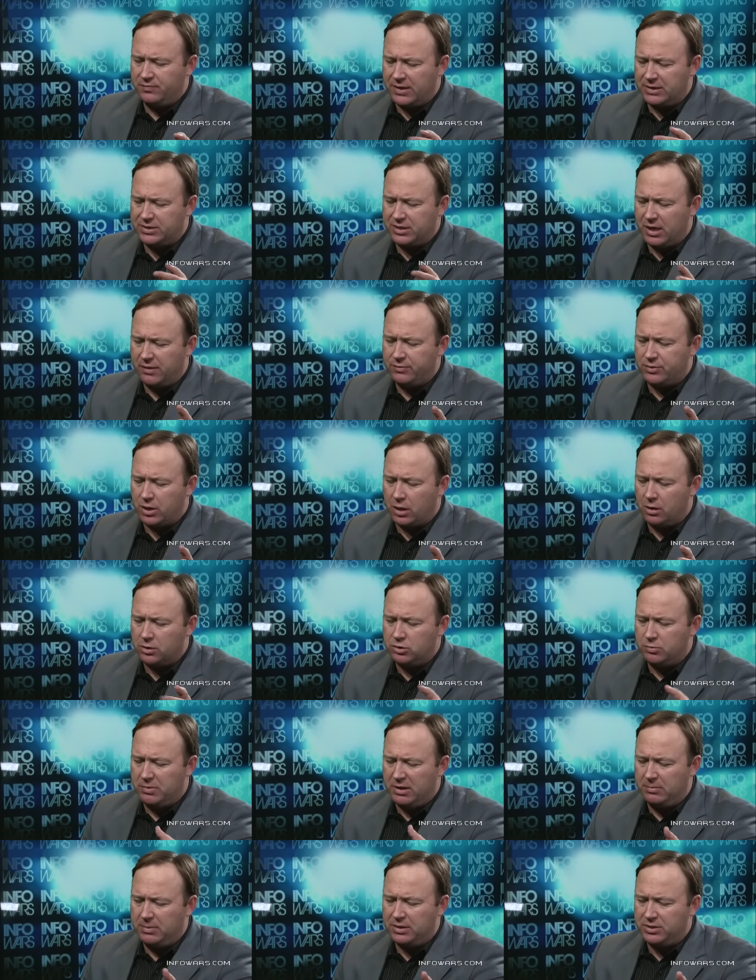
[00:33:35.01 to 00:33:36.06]
investigative journalist
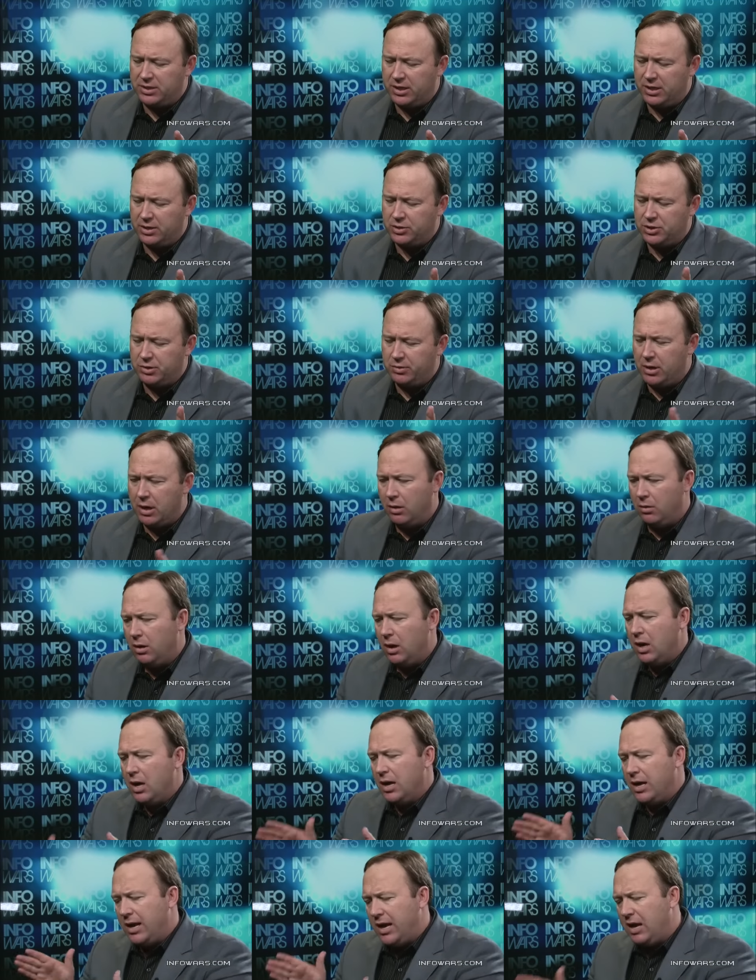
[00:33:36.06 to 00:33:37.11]
at BBC, as you know,
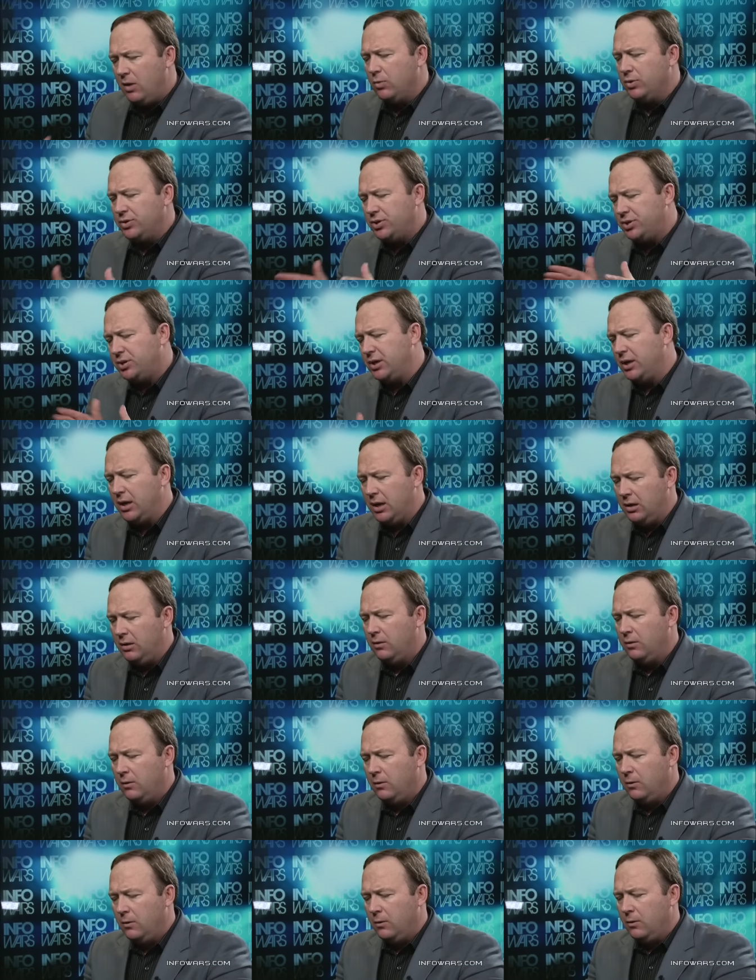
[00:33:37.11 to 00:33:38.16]
he was sent
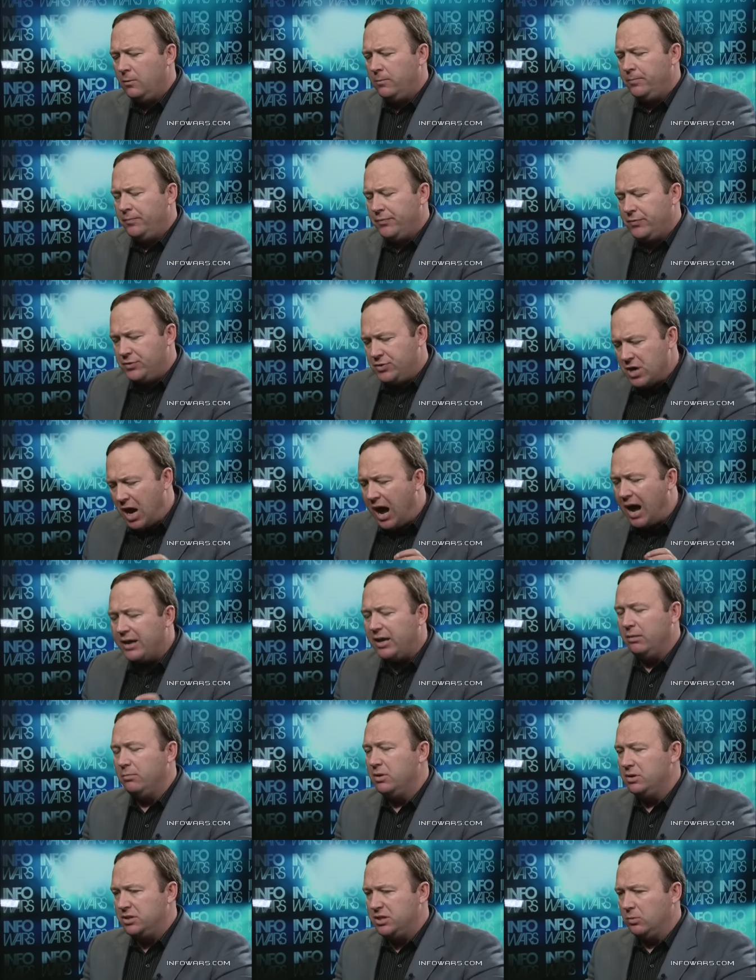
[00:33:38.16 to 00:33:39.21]

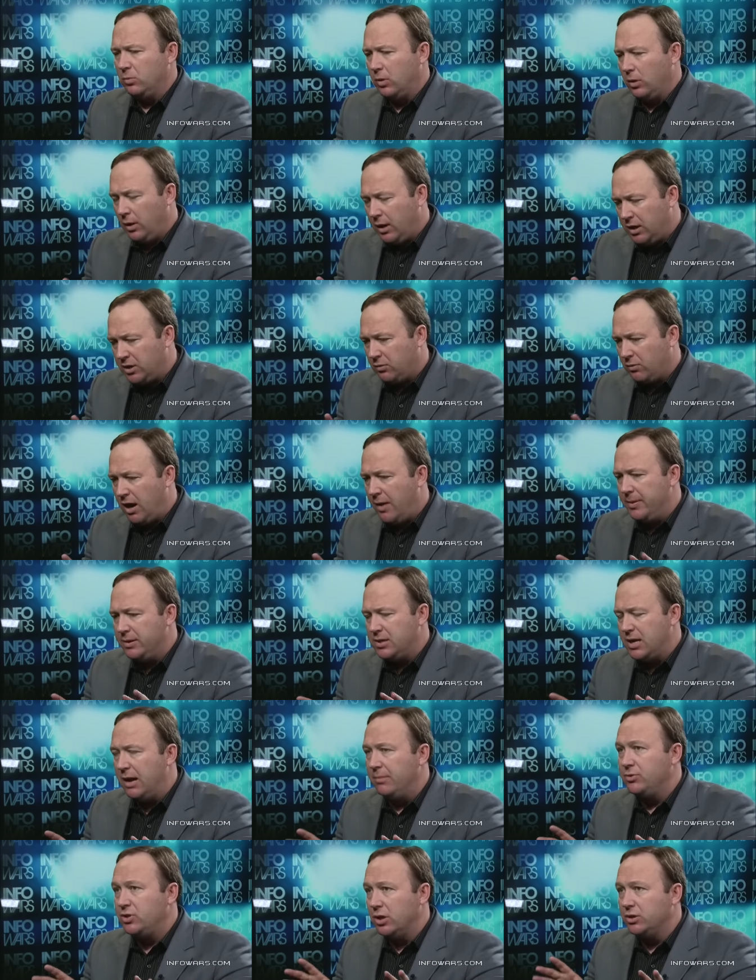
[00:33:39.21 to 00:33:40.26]
documents that were leaked around the
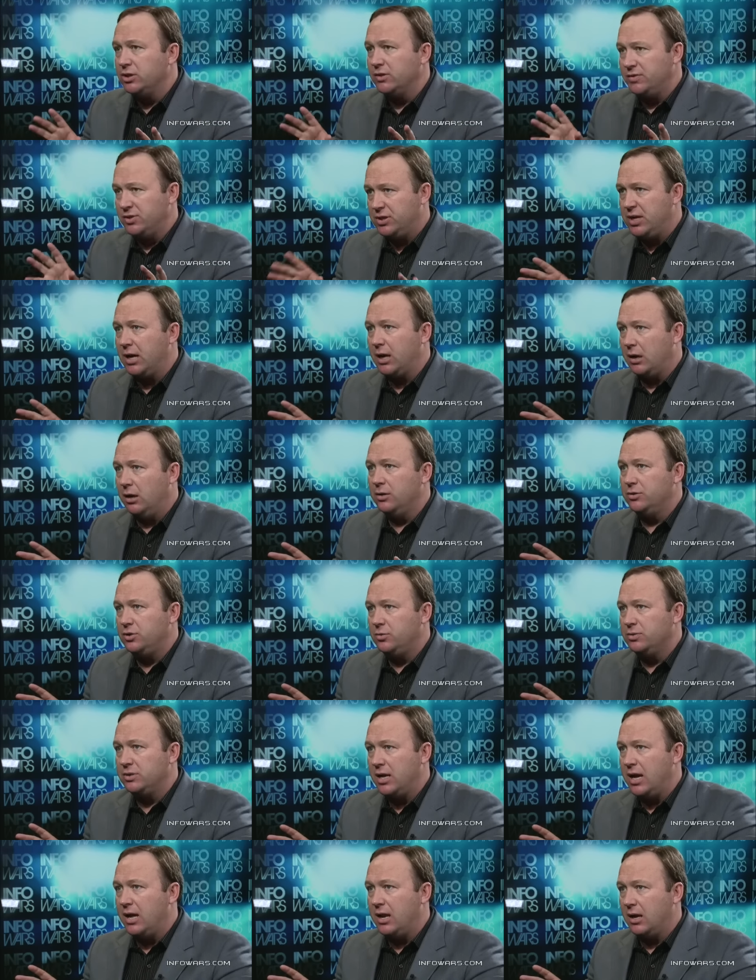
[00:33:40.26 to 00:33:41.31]
time Joseph Stiglitz, who
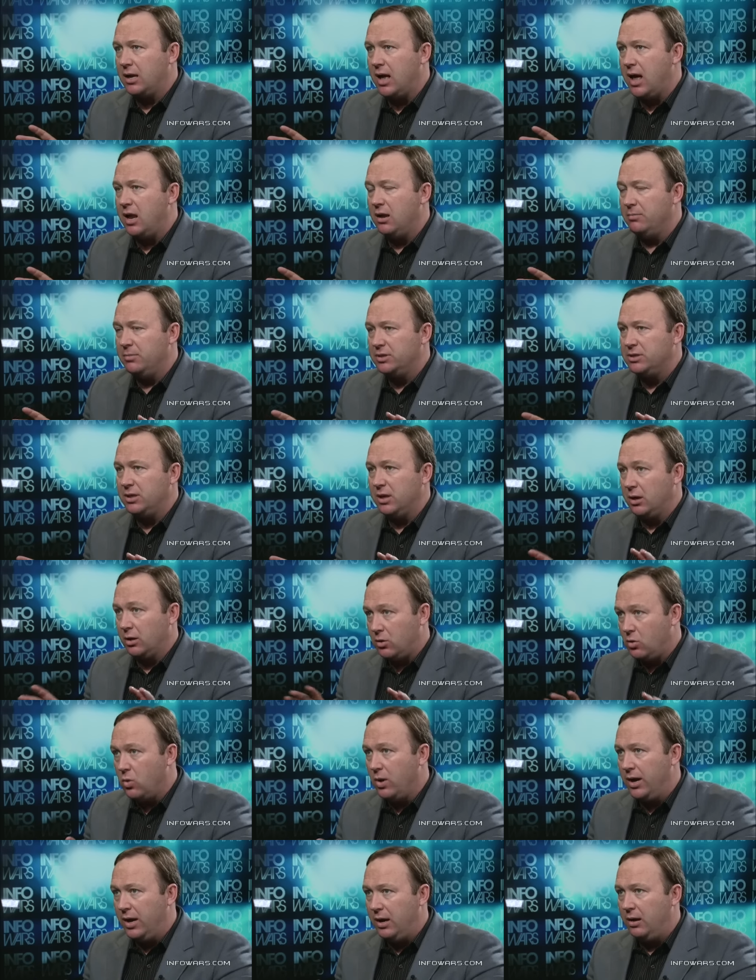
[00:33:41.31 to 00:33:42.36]
was the head economist there,
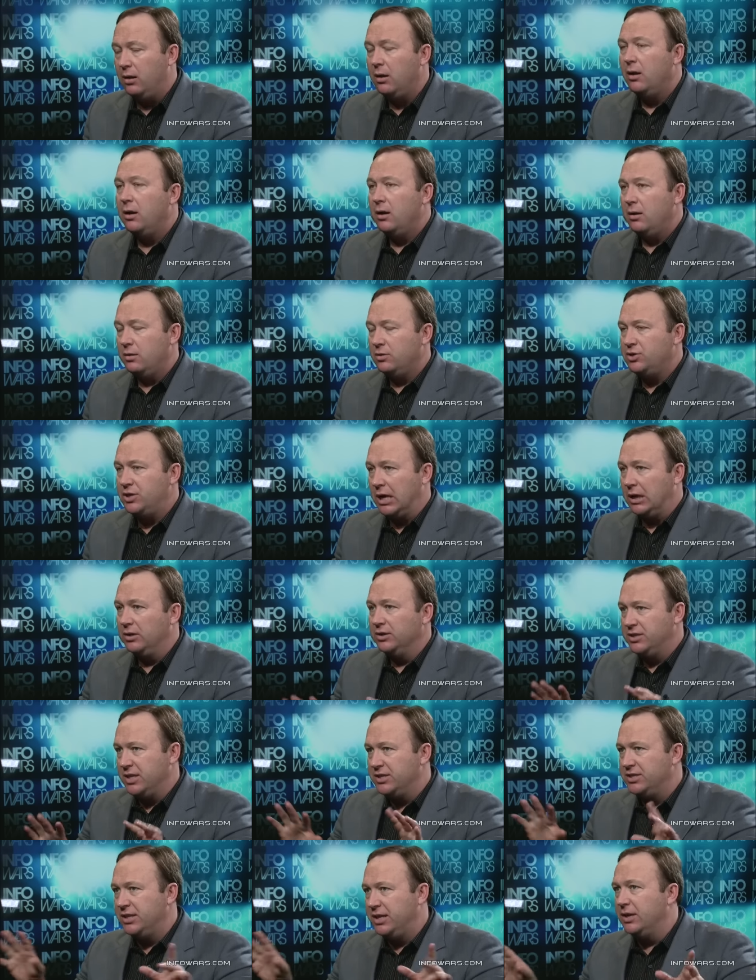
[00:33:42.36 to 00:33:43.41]
quit.
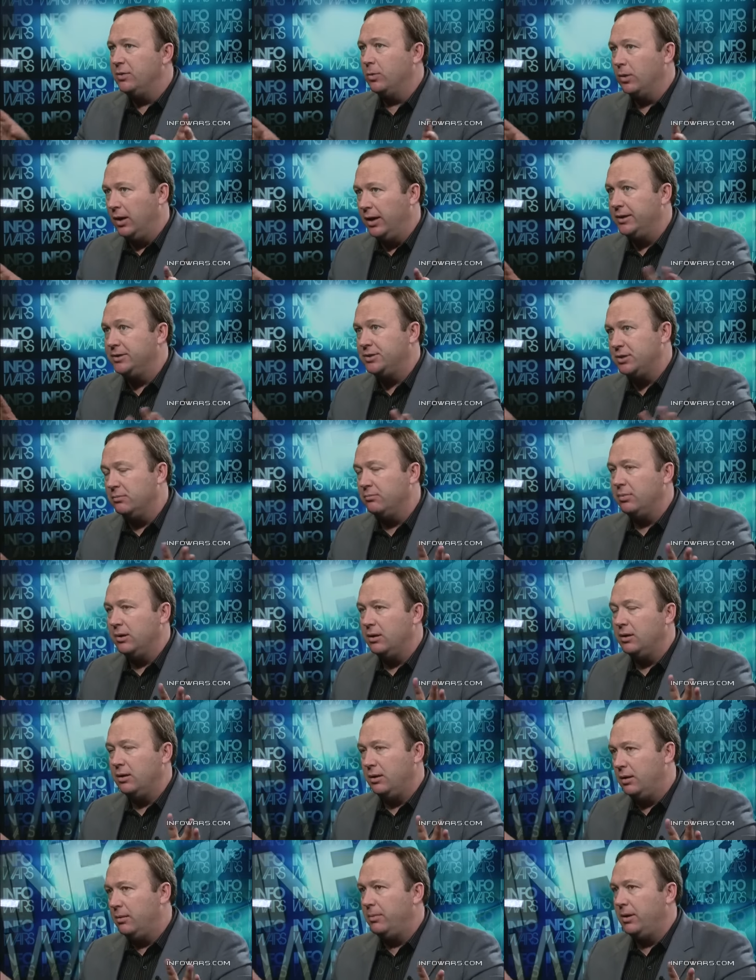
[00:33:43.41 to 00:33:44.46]
Stiglitz says he didn't release them, but,
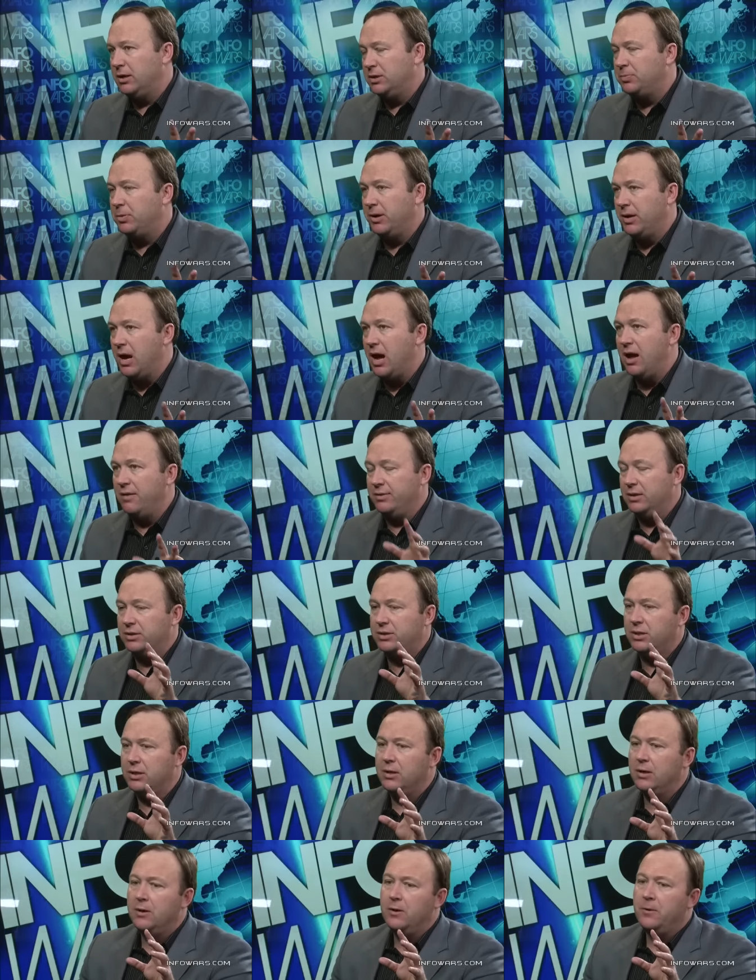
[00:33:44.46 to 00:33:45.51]
I mean, it's pretty obvious